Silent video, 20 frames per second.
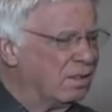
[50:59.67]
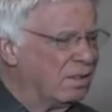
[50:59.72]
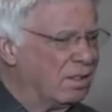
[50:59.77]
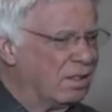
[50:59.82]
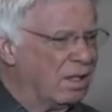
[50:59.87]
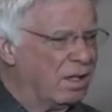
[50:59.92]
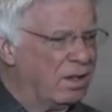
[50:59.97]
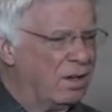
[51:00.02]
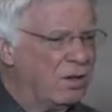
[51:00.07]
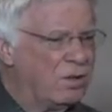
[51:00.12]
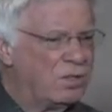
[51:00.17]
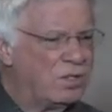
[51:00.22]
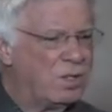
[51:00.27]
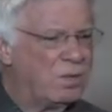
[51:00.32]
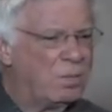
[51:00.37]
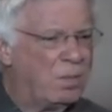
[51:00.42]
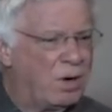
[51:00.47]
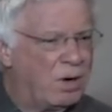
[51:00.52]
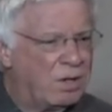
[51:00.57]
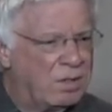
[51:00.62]
Now, here's the
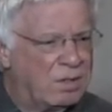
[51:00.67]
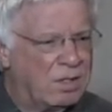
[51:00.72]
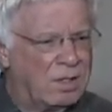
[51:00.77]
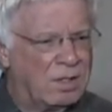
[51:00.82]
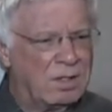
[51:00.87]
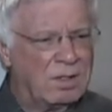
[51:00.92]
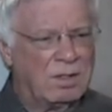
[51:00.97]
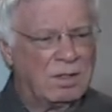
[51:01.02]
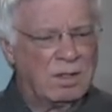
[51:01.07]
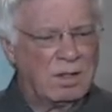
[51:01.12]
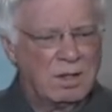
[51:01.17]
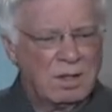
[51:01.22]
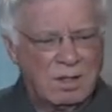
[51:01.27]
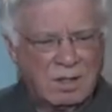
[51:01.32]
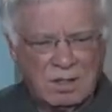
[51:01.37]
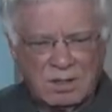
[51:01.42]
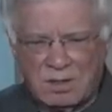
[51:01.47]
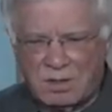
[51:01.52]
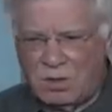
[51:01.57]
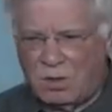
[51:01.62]
part that
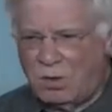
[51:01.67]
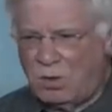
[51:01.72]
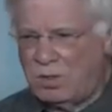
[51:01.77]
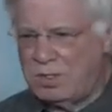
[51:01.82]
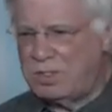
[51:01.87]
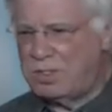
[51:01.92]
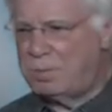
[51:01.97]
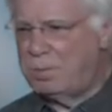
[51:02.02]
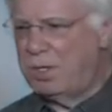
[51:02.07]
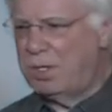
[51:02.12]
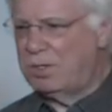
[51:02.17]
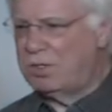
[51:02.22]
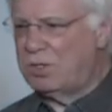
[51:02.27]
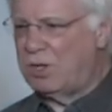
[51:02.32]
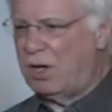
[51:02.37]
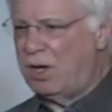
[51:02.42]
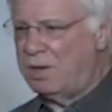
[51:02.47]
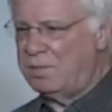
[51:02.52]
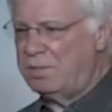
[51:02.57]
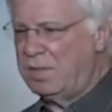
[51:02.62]
the Holy Spirit
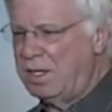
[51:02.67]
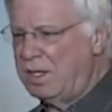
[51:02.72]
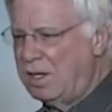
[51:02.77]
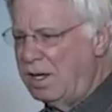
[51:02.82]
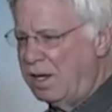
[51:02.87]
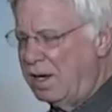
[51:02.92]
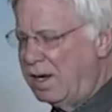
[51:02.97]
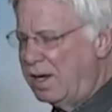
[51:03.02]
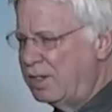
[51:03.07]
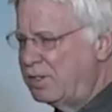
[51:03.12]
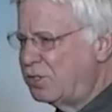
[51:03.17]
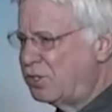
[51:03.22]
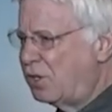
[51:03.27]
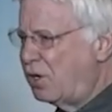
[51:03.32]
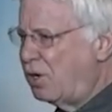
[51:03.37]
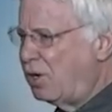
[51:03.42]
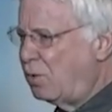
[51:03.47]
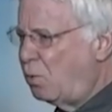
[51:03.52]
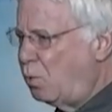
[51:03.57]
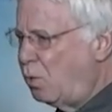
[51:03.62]
taught me, and I
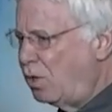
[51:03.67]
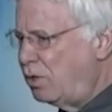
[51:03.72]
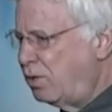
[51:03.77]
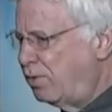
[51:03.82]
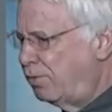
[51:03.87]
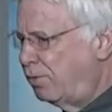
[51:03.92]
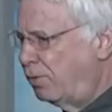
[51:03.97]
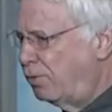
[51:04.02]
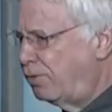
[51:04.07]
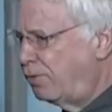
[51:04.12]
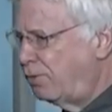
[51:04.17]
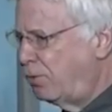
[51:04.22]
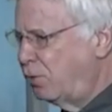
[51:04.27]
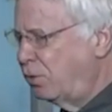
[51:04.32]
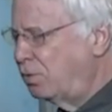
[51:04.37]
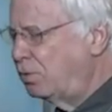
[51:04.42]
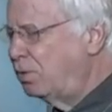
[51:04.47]
saw wonderful fruit